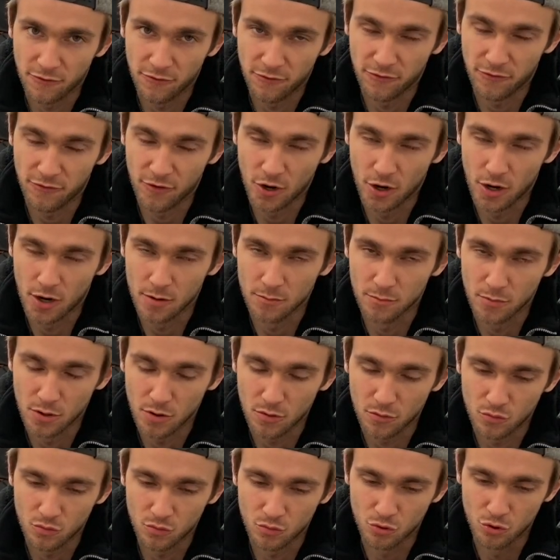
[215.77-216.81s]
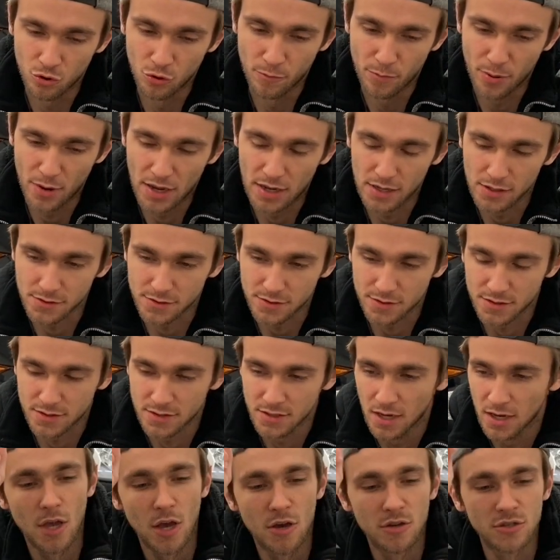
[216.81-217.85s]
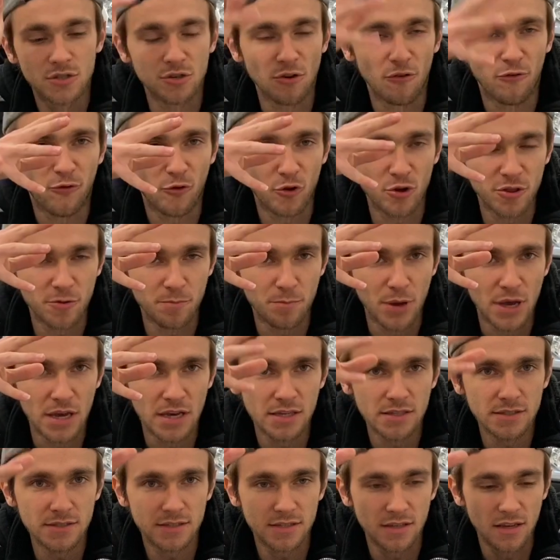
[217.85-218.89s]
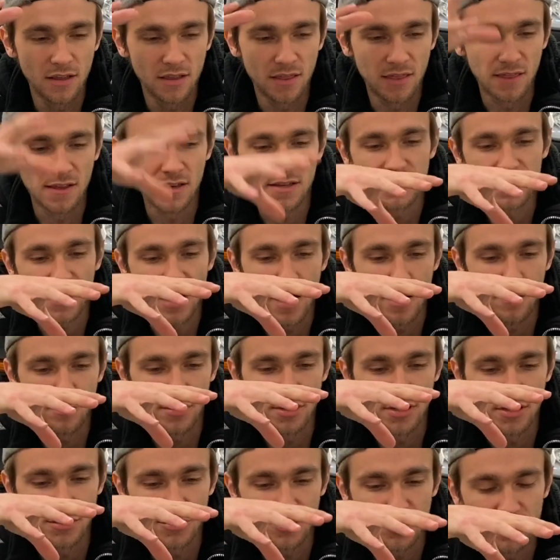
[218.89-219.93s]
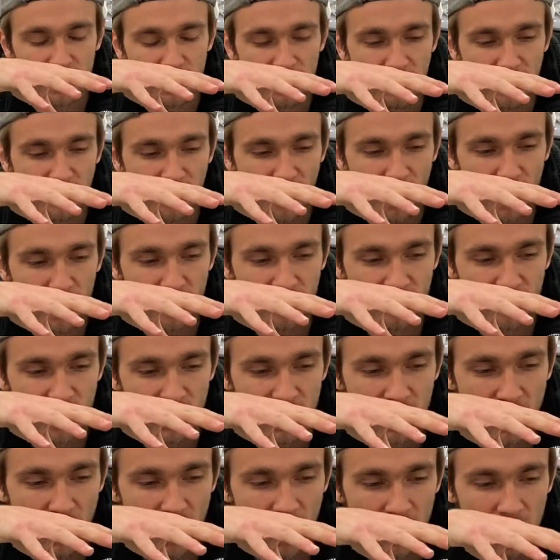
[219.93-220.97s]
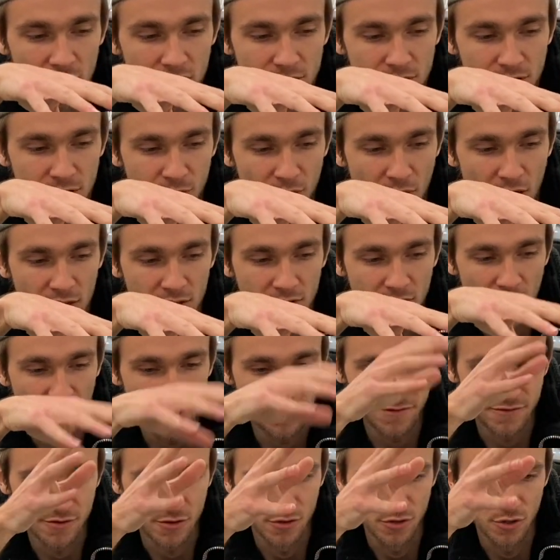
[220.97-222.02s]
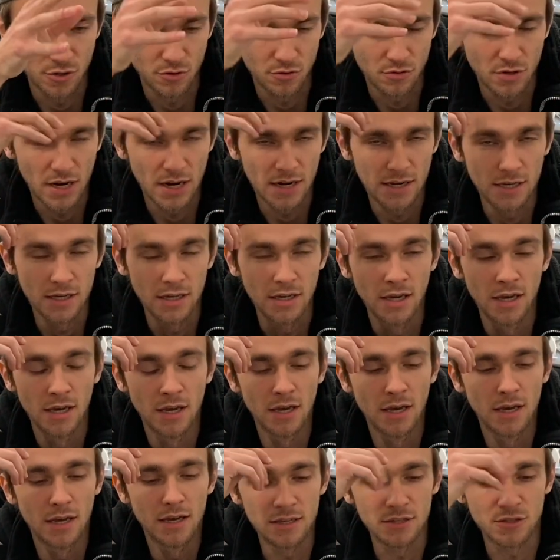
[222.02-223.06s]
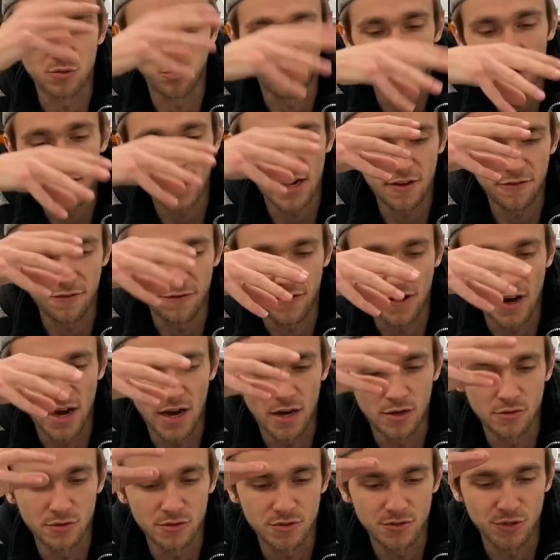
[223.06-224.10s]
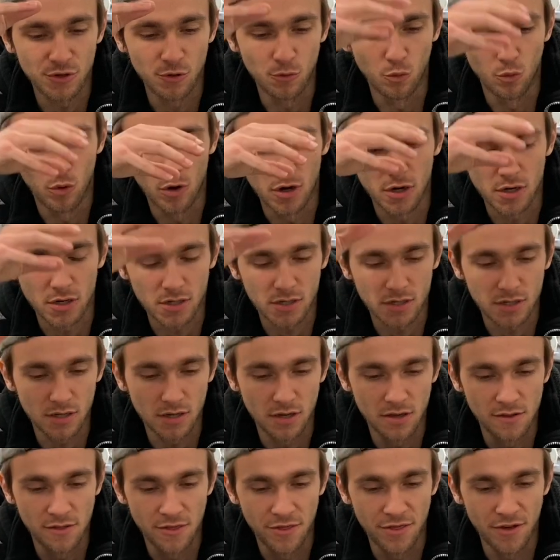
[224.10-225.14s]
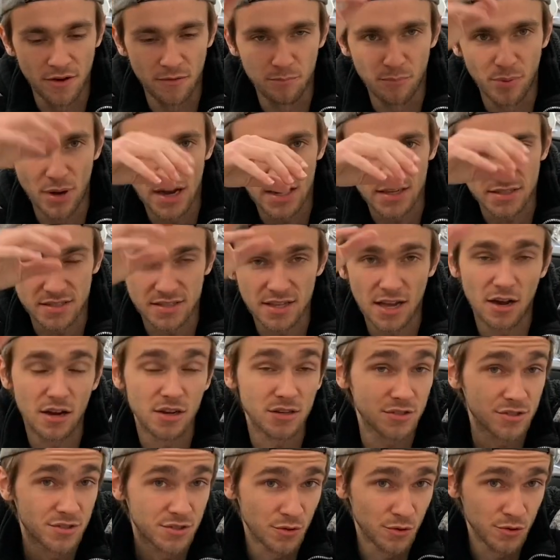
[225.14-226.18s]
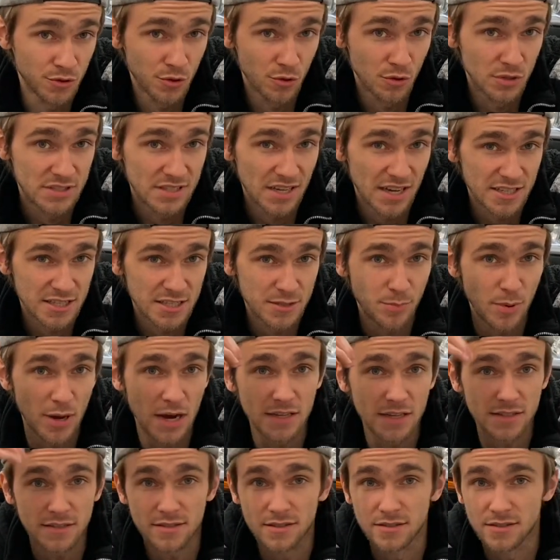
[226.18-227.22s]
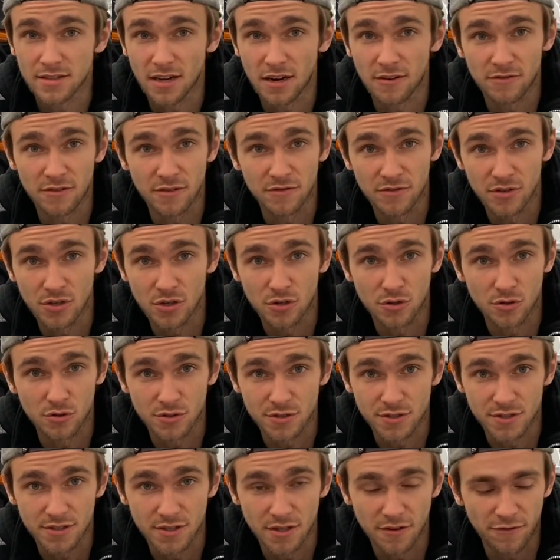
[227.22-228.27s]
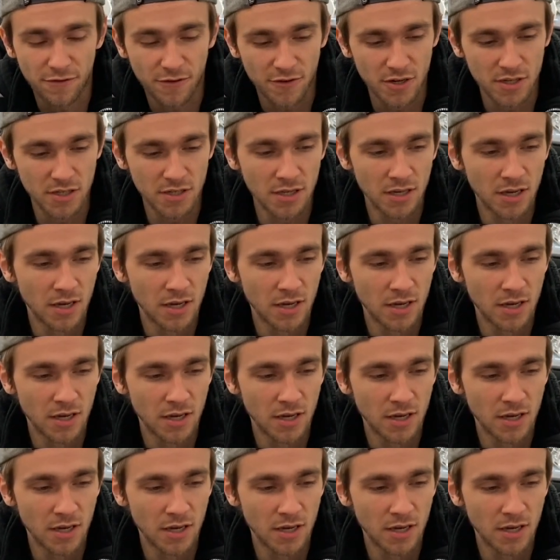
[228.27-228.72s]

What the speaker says: from Rupes. So for the paint, this combination in front of me, to my left or your right, is what I found to work the best. Now, I'll still do a test spot since every vehicle is different,